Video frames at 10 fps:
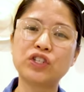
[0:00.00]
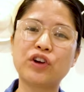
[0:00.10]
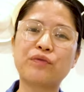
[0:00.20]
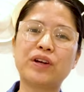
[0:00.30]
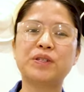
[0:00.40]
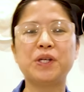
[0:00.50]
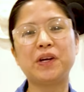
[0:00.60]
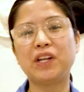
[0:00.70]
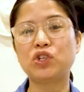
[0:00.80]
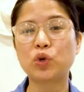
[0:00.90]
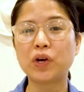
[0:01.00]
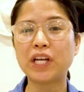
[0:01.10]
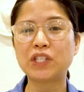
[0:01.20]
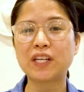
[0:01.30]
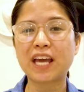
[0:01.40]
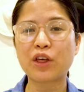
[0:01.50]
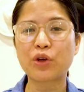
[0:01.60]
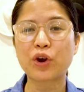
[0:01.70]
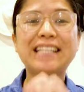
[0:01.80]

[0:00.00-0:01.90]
to your friends so you can enjoy it together.